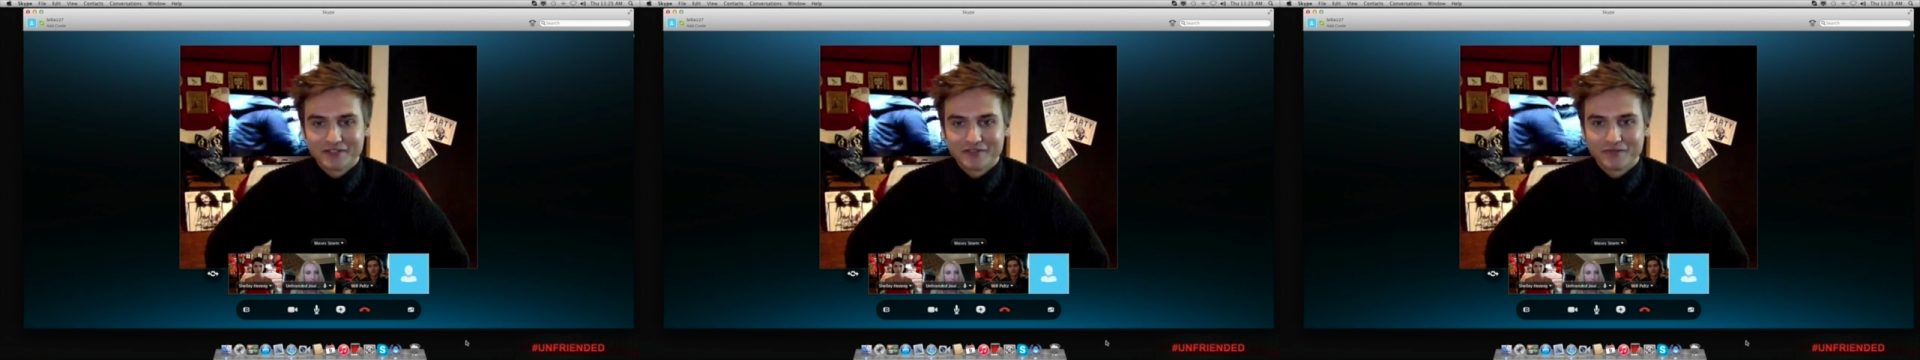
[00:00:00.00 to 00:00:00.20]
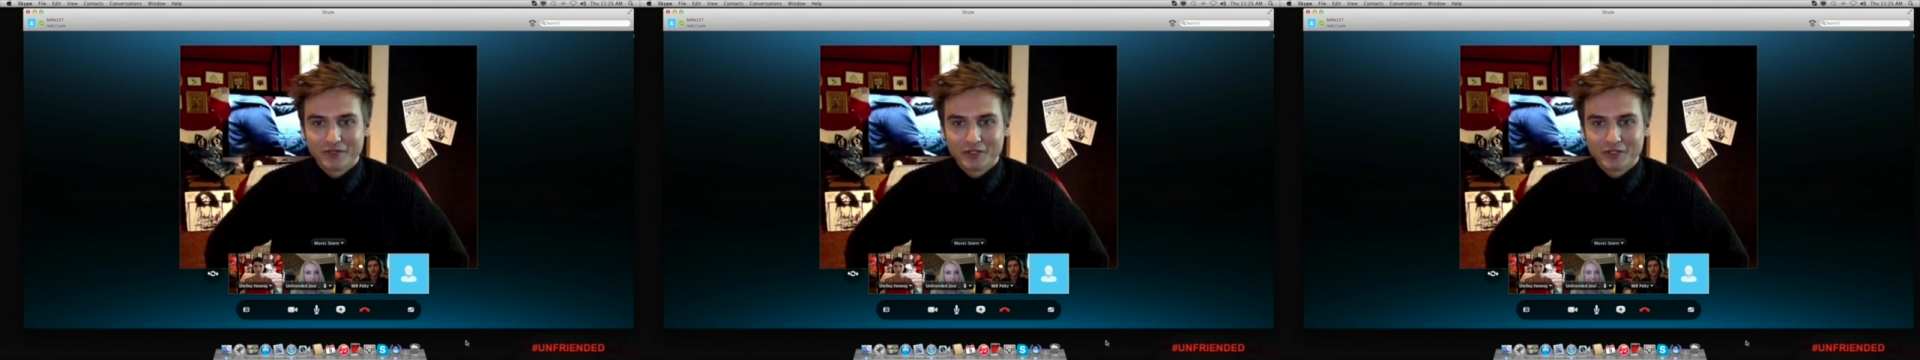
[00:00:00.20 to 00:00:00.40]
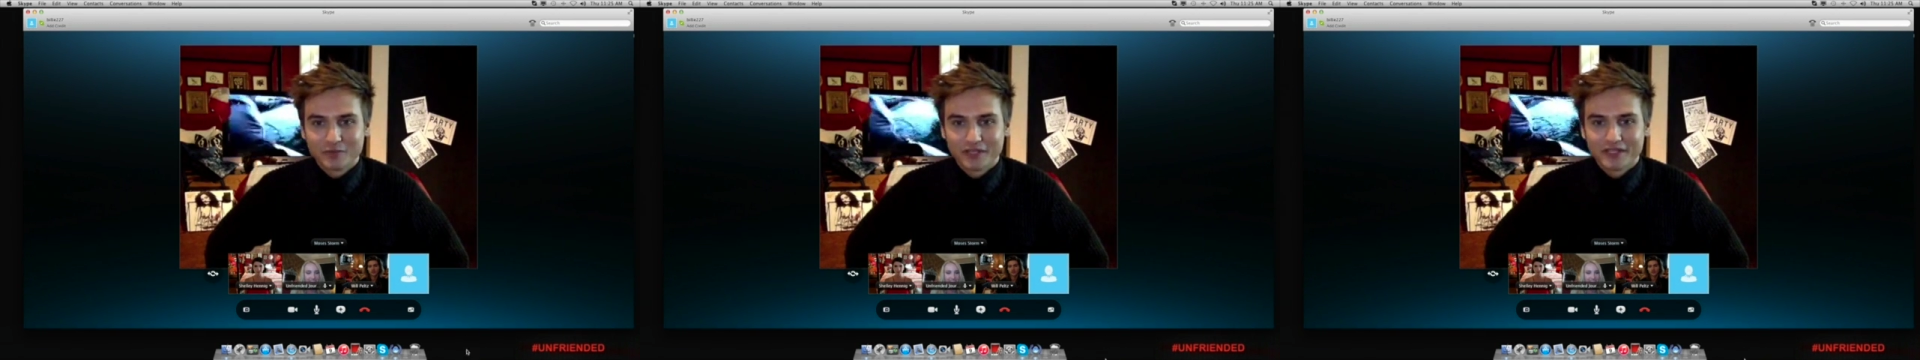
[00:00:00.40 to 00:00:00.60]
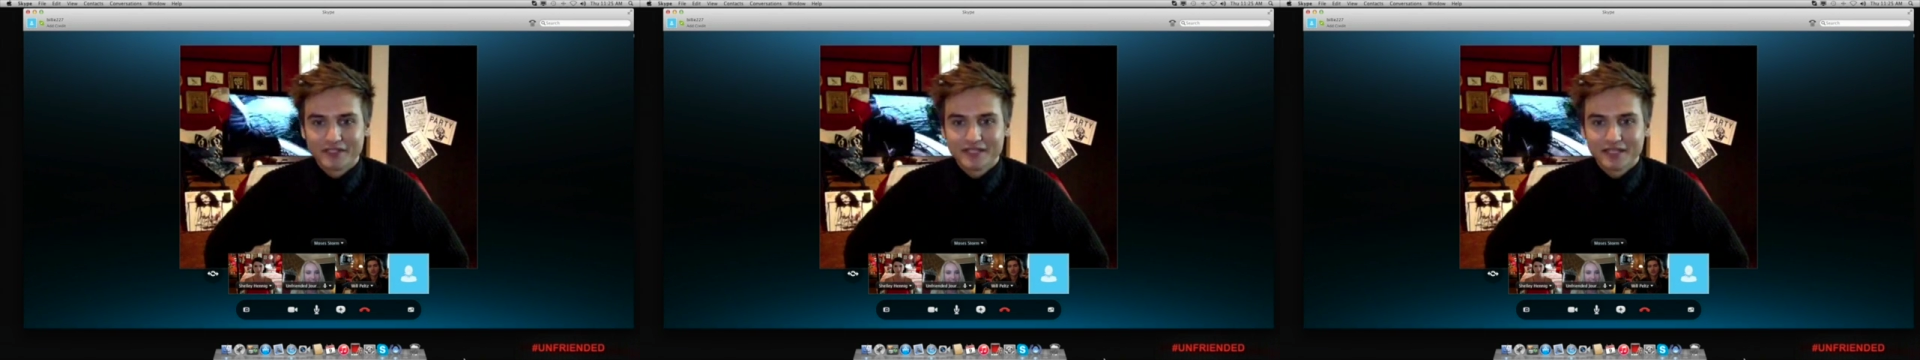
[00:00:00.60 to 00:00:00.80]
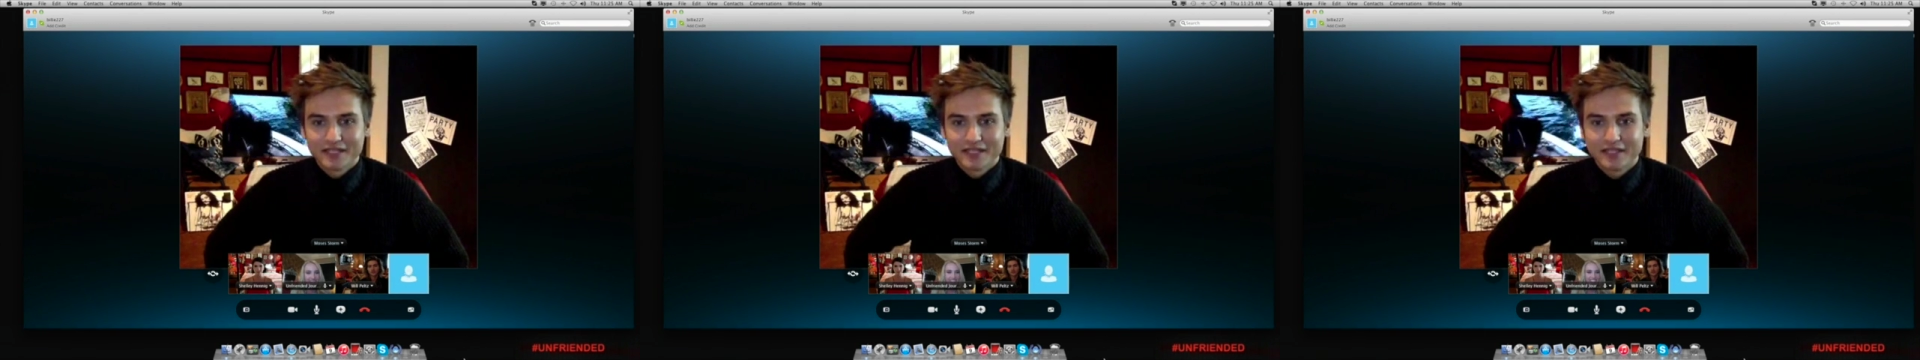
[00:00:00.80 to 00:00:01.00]
first place i
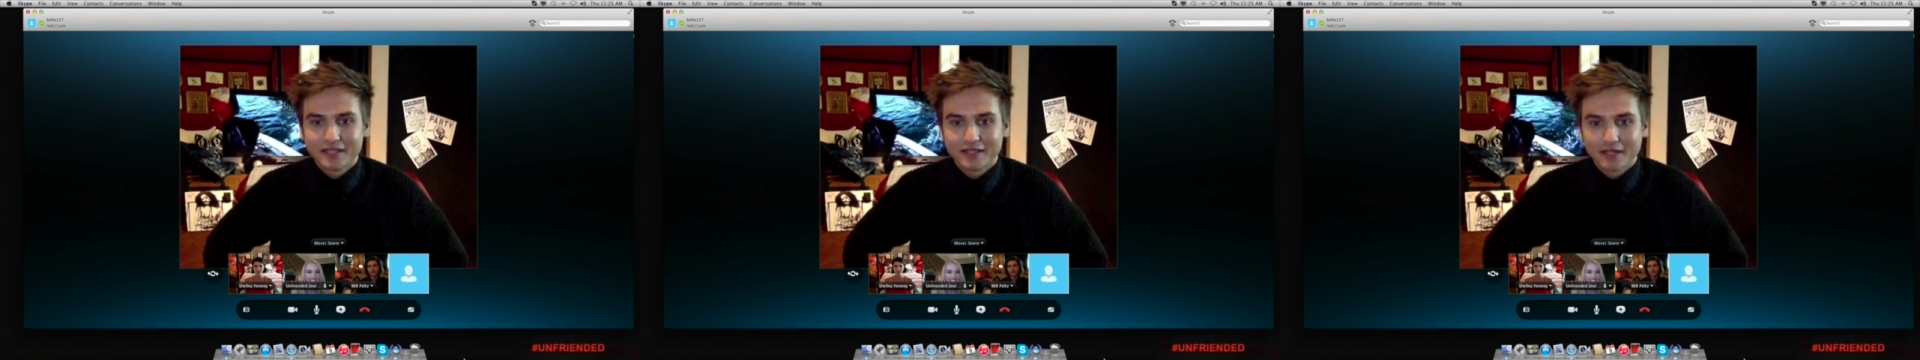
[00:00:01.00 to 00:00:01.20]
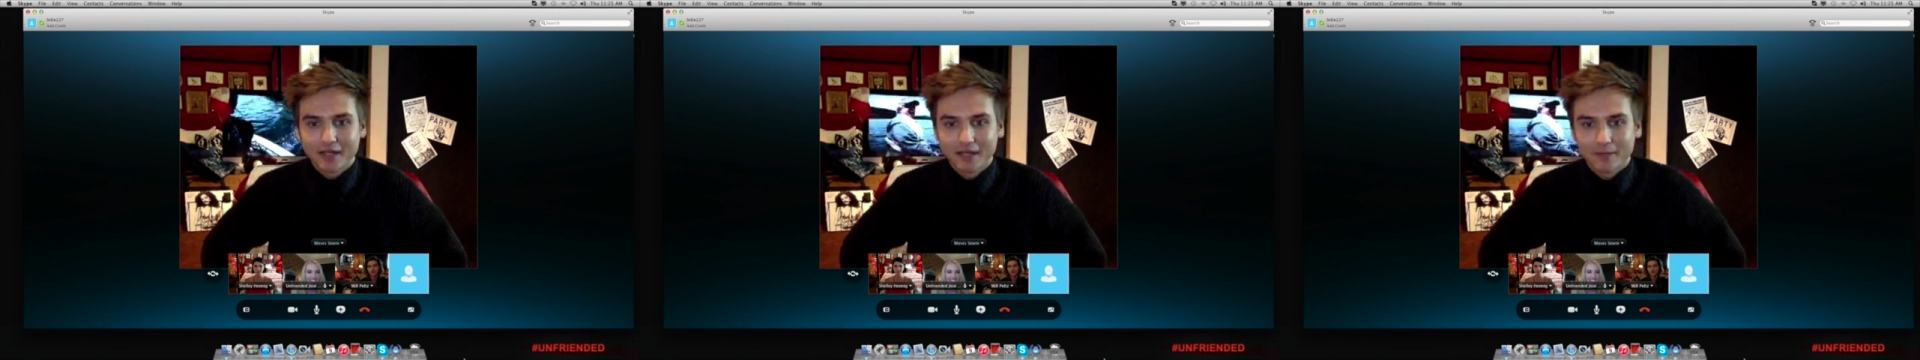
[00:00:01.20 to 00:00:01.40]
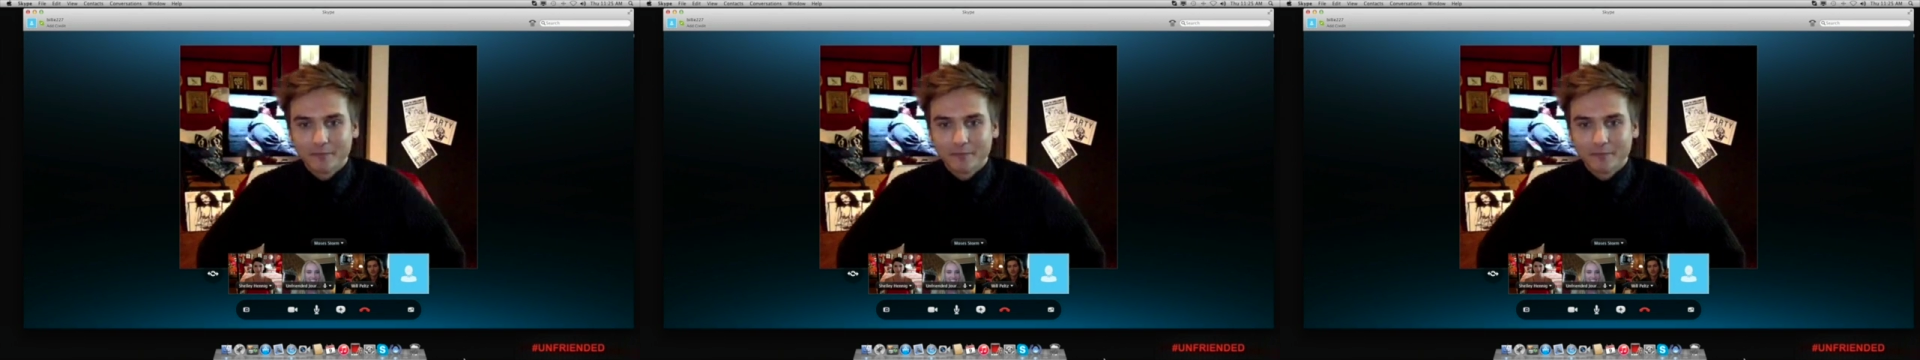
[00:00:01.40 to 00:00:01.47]
think um,